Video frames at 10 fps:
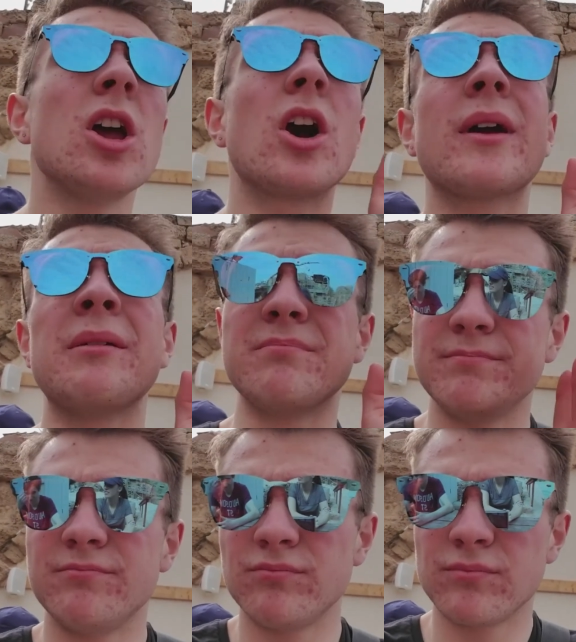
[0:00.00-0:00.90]
All right.
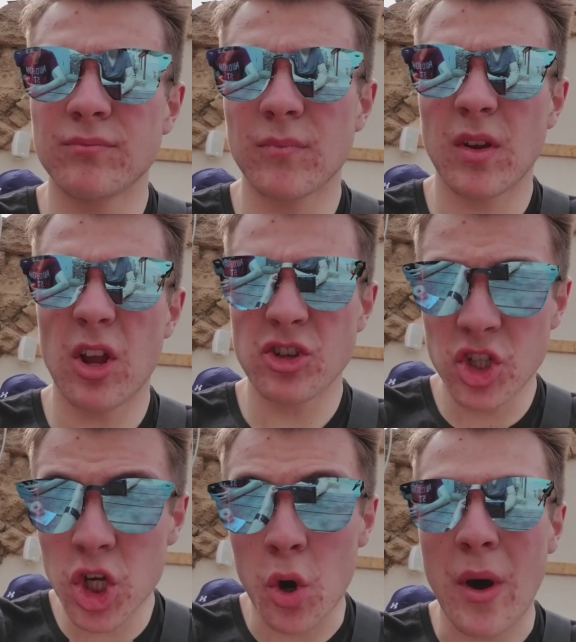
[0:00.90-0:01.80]

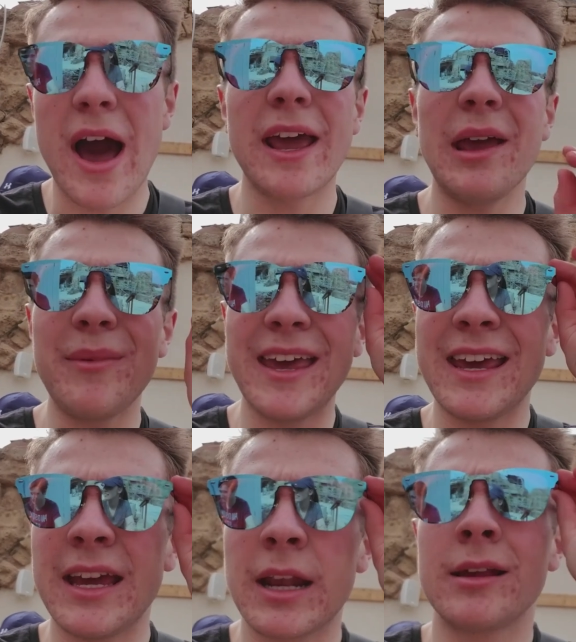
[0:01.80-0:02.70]
So, I am
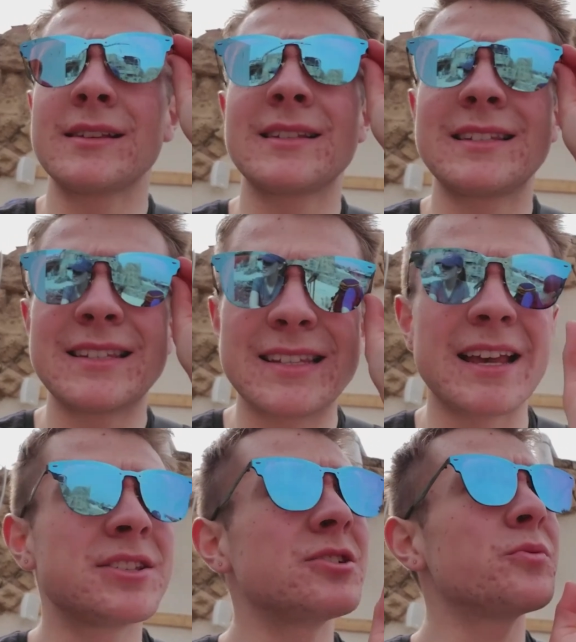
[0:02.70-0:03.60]
in
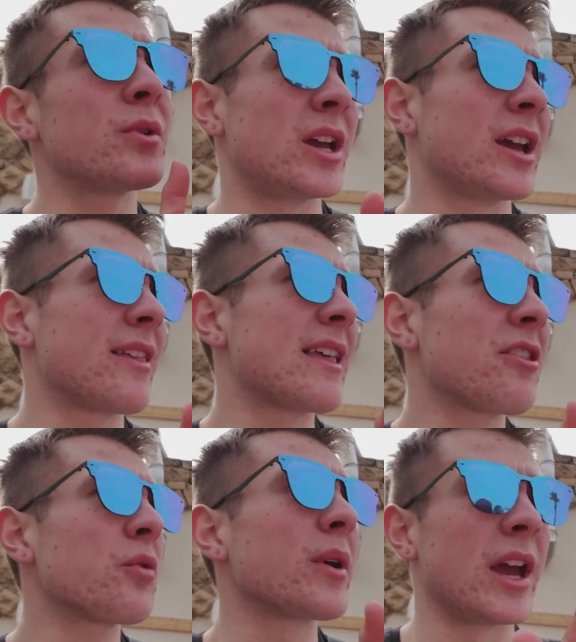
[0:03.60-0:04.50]
Caesarea,
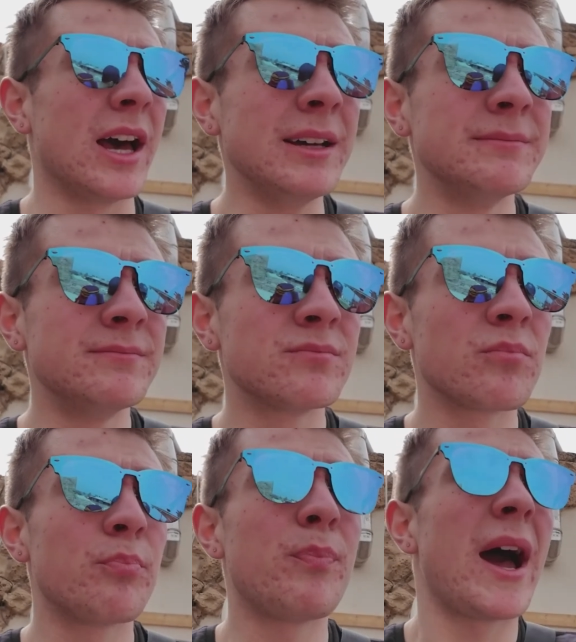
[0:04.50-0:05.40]

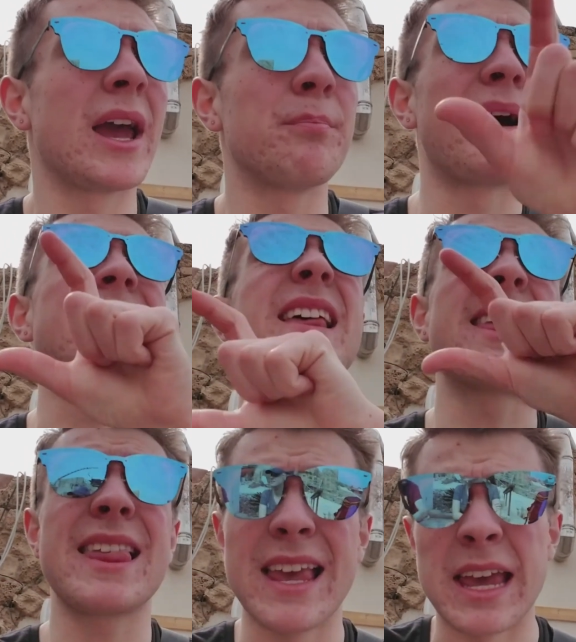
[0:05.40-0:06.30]
by the
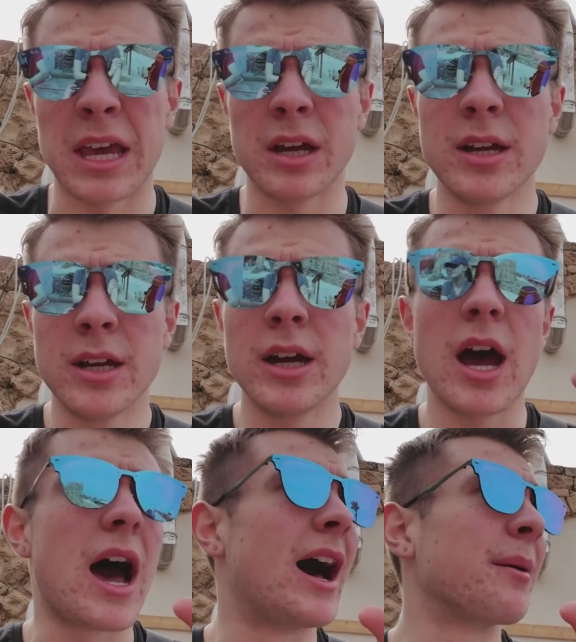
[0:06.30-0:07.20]
sea.
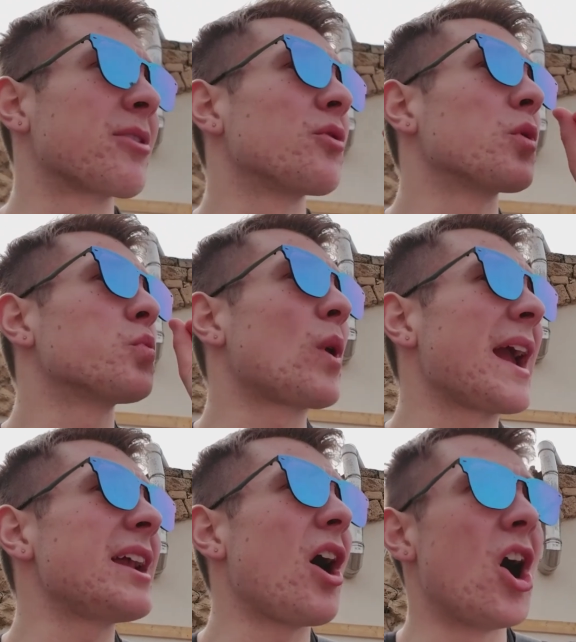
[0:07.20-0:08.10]
So we're
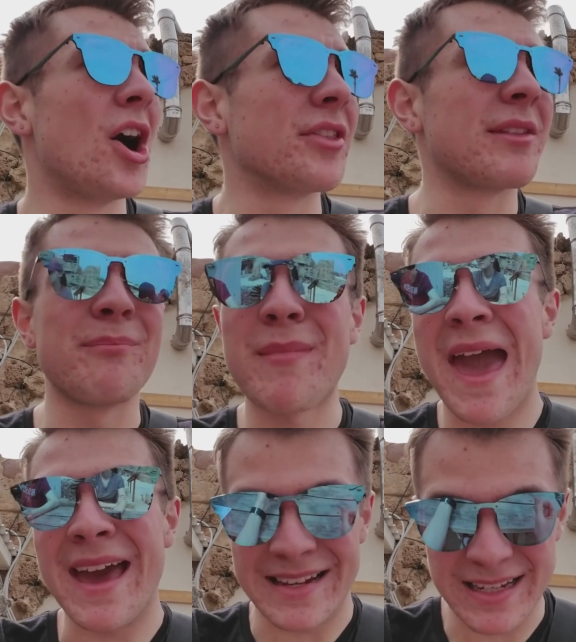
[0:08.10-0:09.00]
right on the
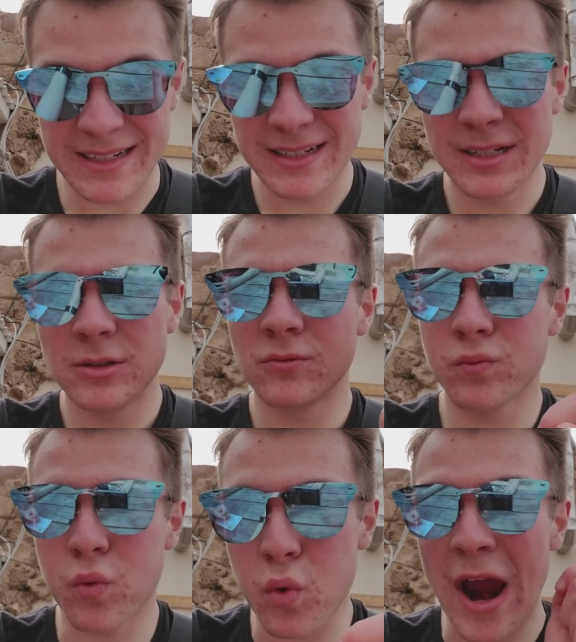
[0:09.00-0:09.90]
Med,
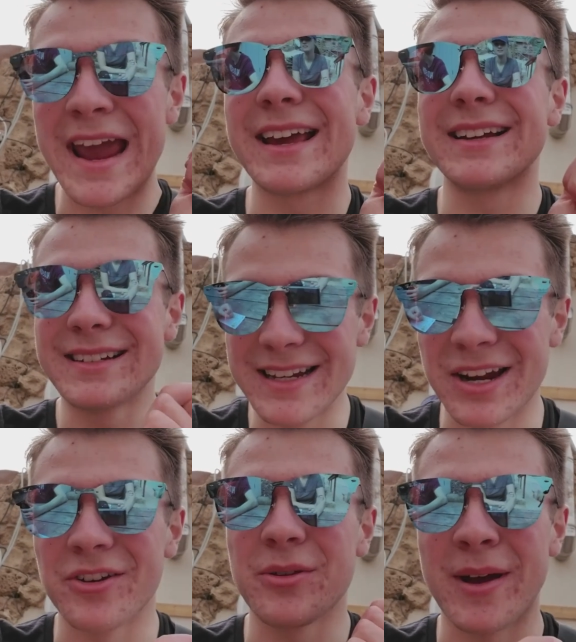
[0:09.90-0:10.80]
right
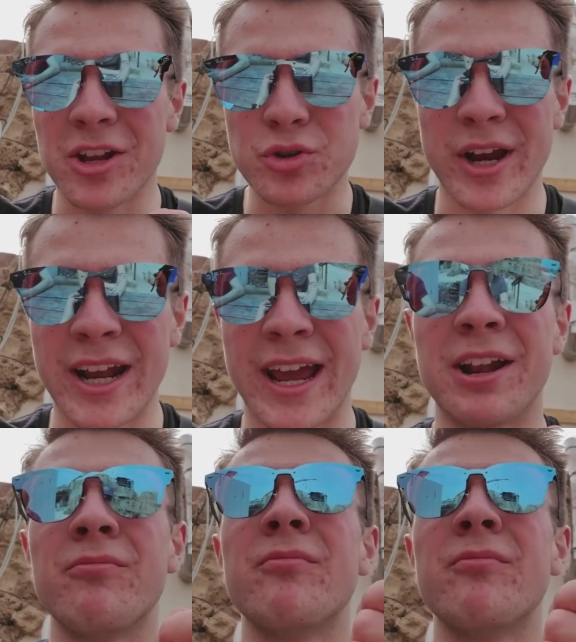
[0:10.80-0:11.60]
near the Mediterranean.